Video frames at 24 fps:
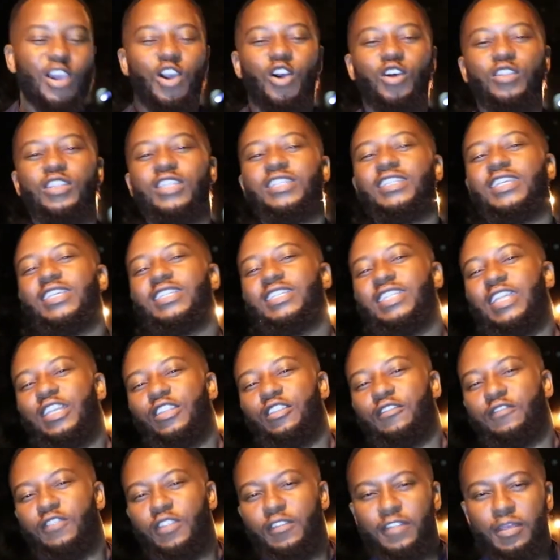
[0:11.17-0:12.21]
On the 16th
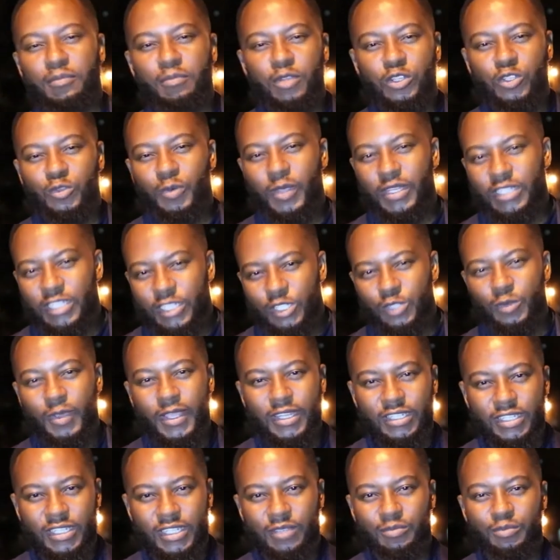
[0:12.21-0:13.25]
of November
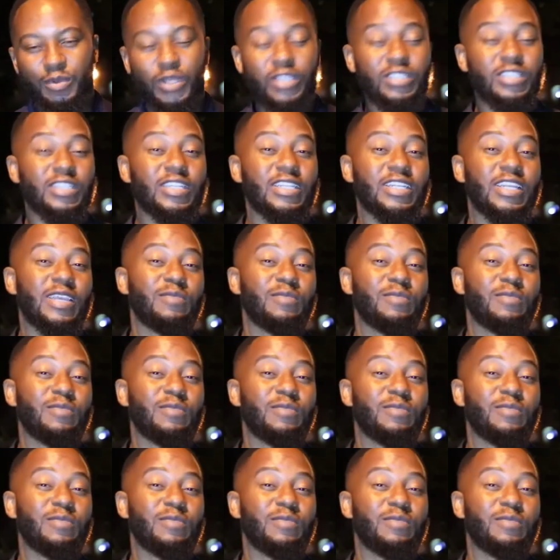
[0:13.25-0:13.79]
2020, President